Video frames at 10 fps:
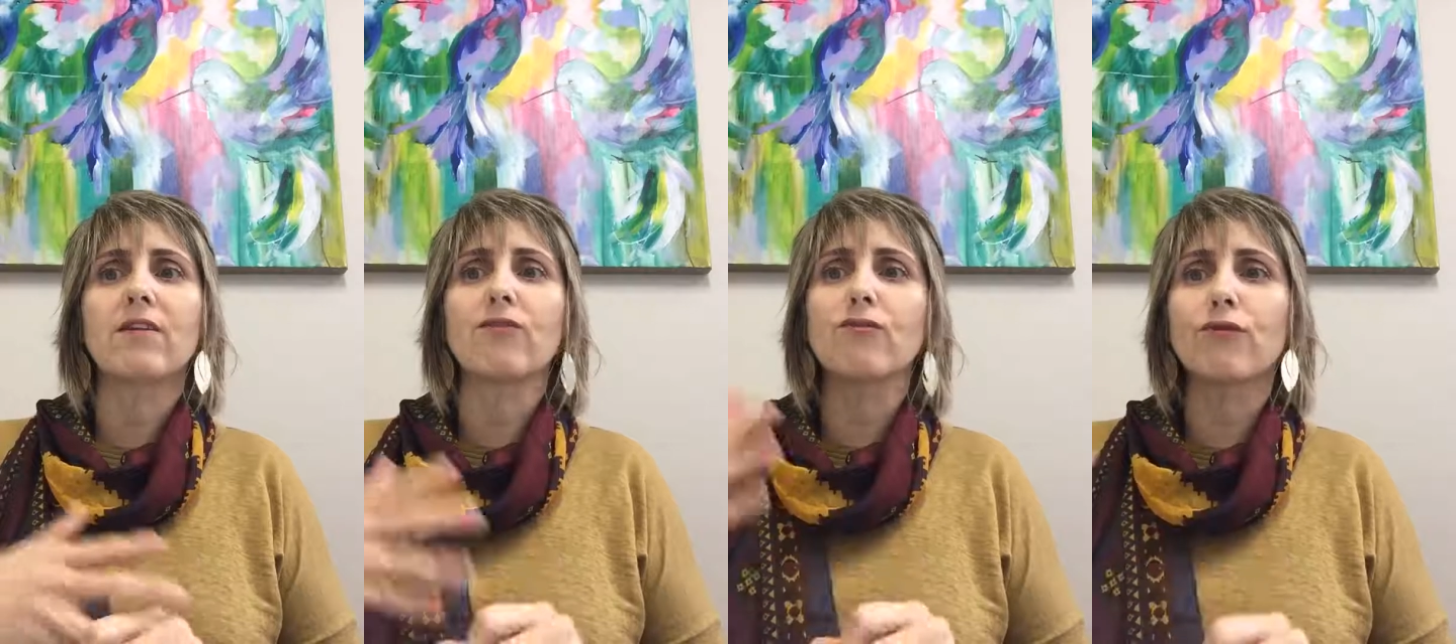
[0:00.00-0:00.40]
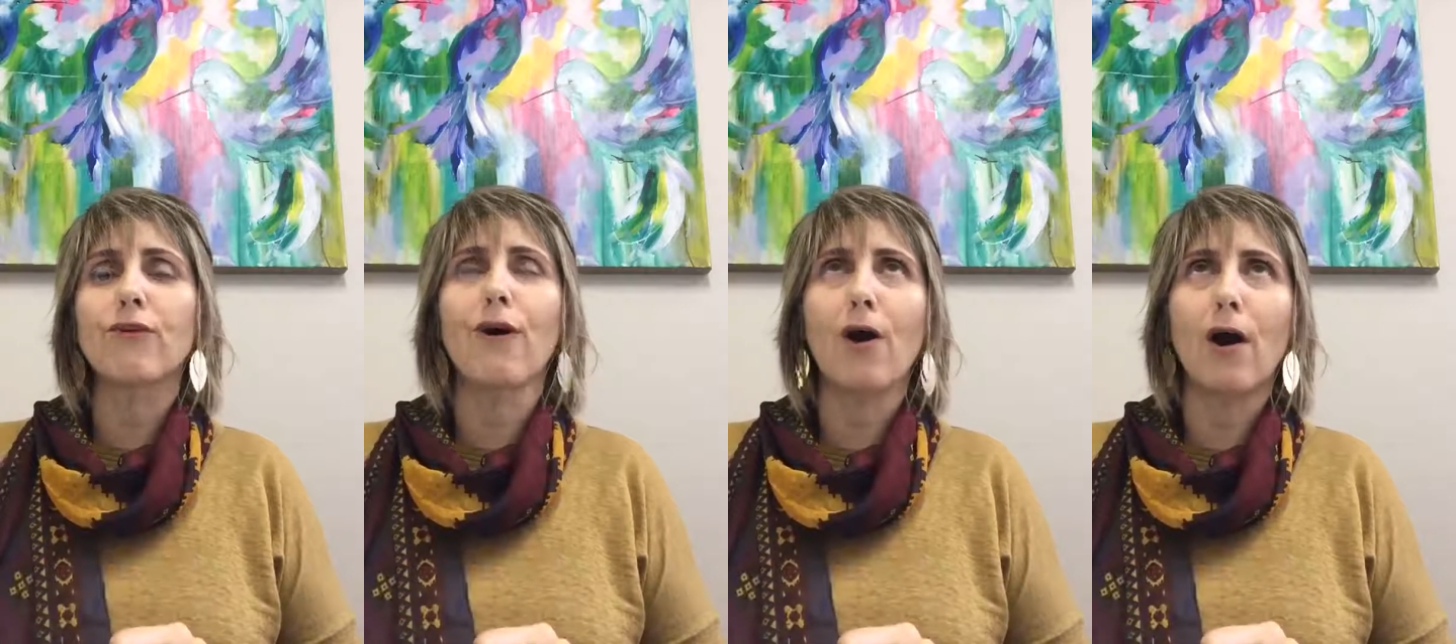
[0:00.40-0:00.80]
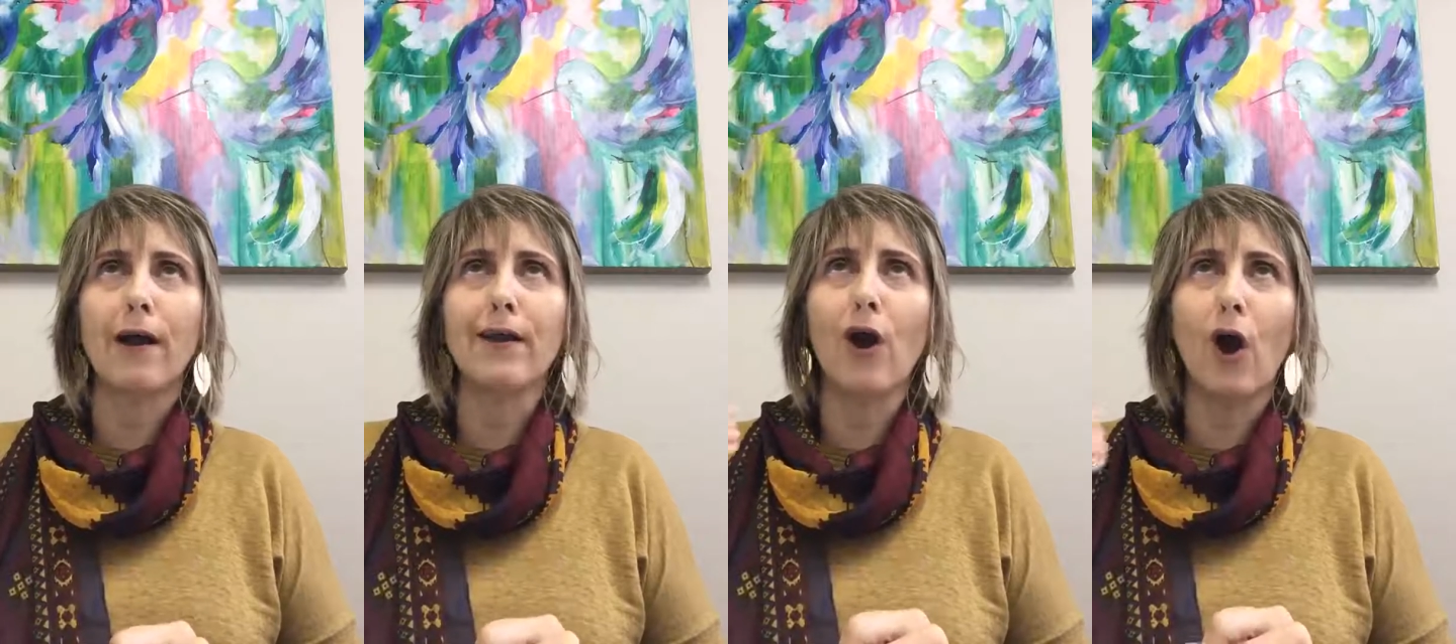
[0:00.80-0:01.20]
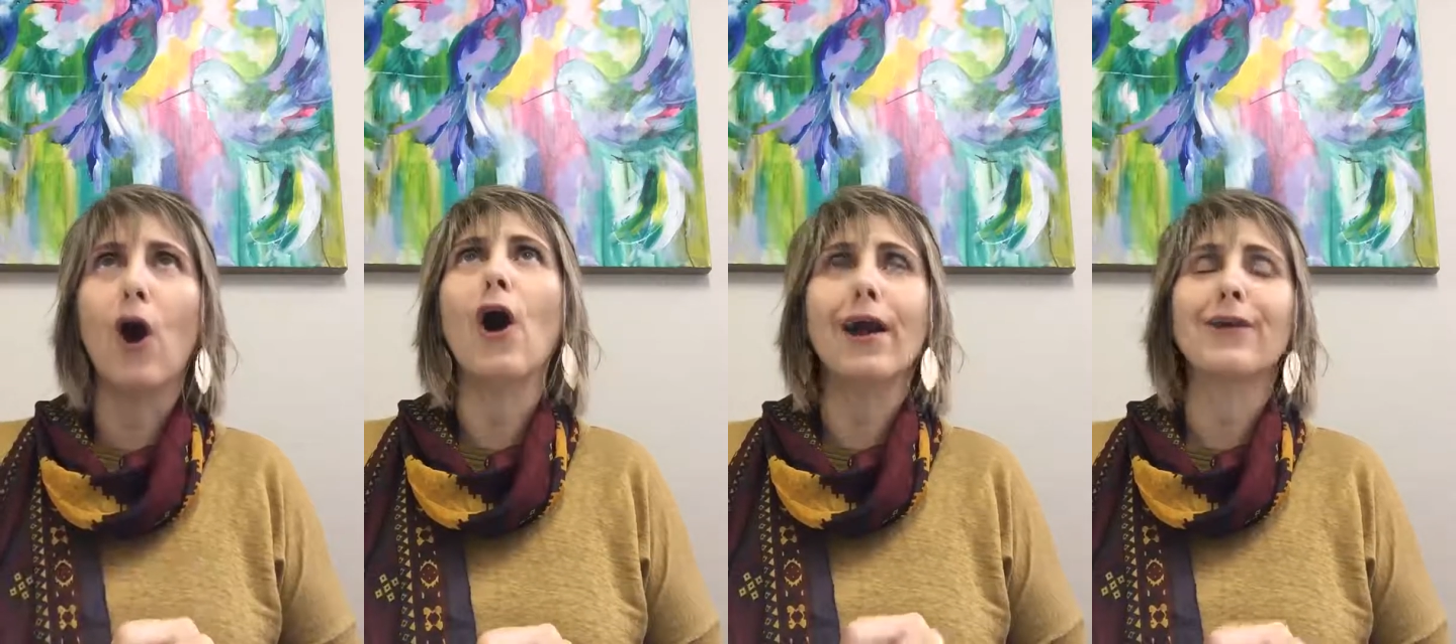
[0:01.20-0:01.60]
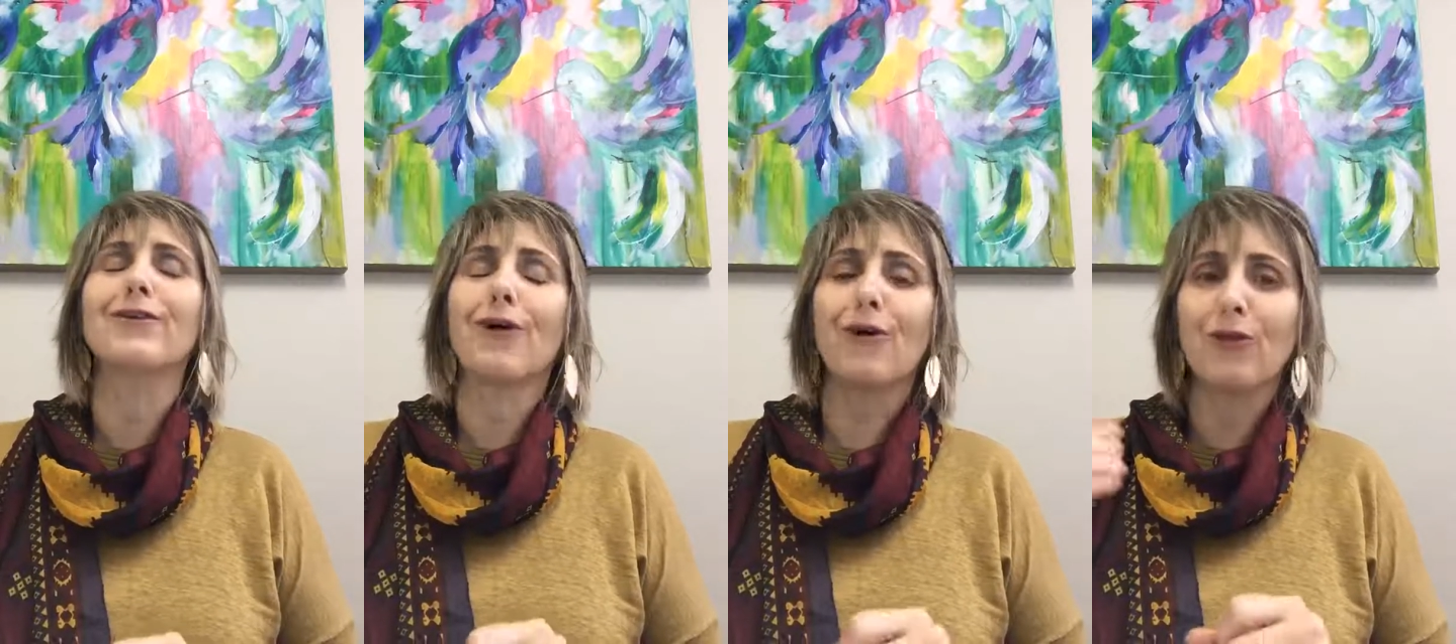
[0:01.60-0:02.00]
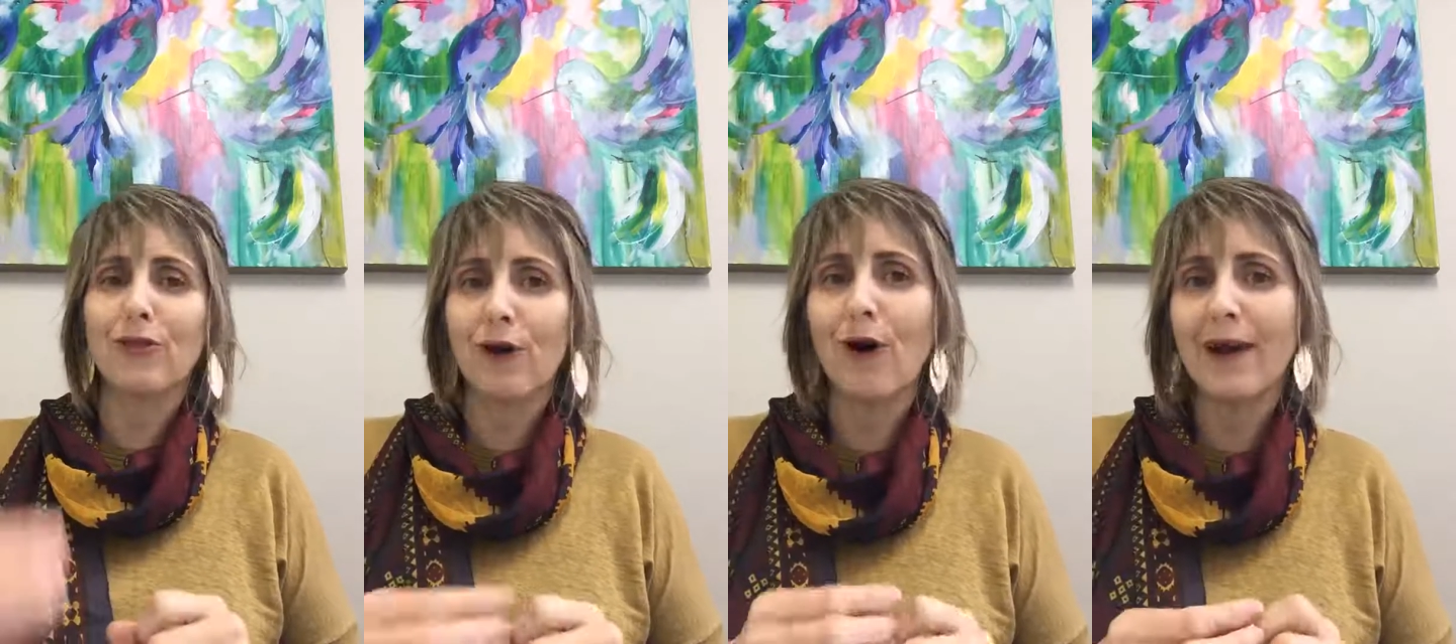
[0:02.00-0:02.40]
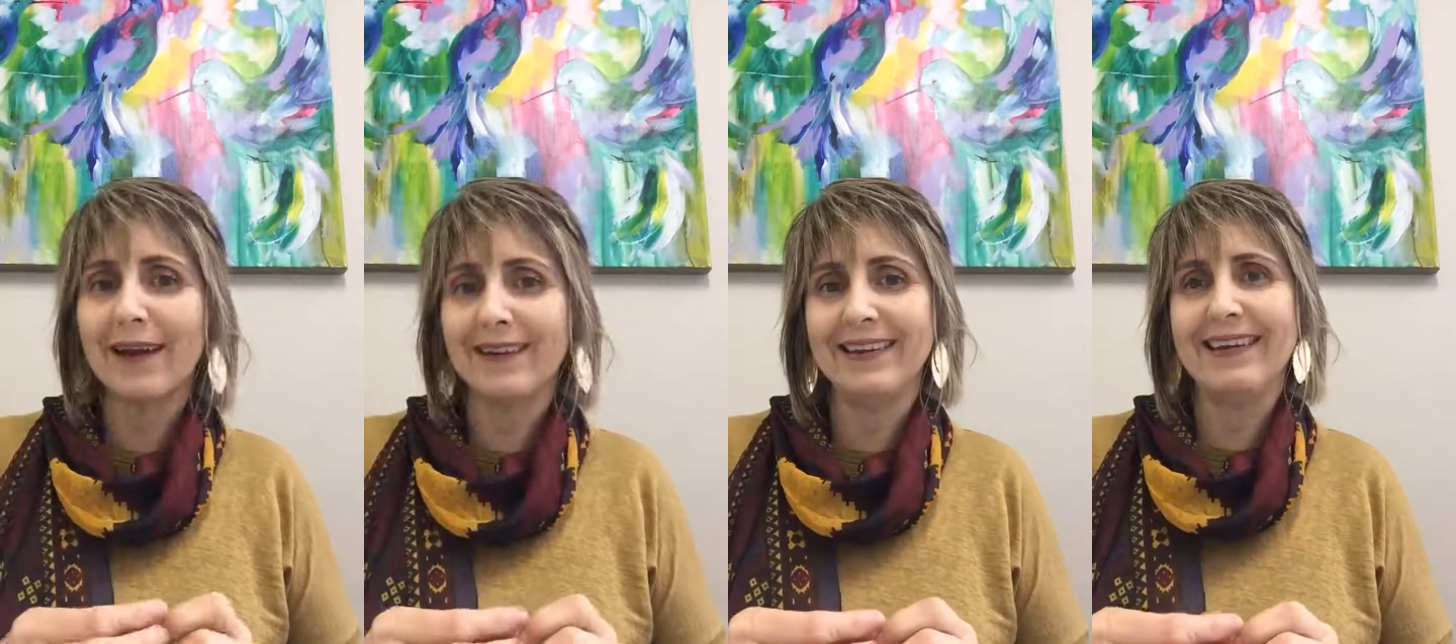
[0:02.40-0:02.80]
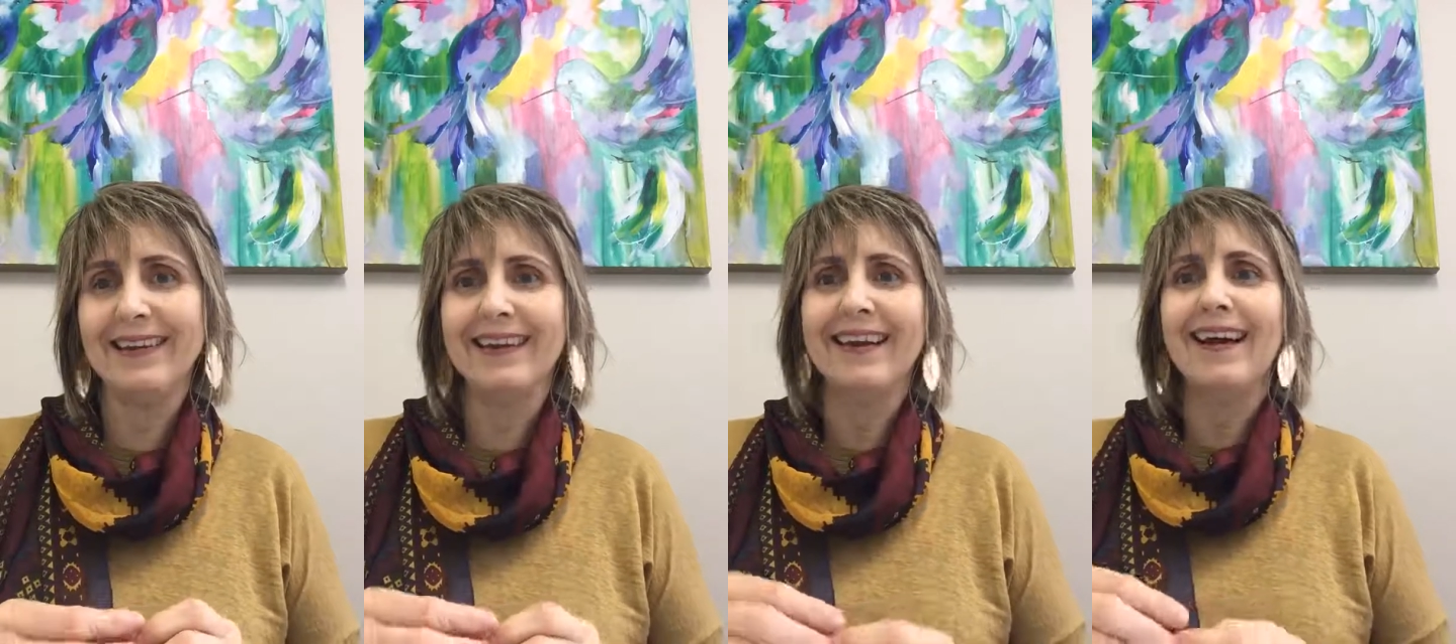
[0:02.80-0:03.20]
is triiodothionine.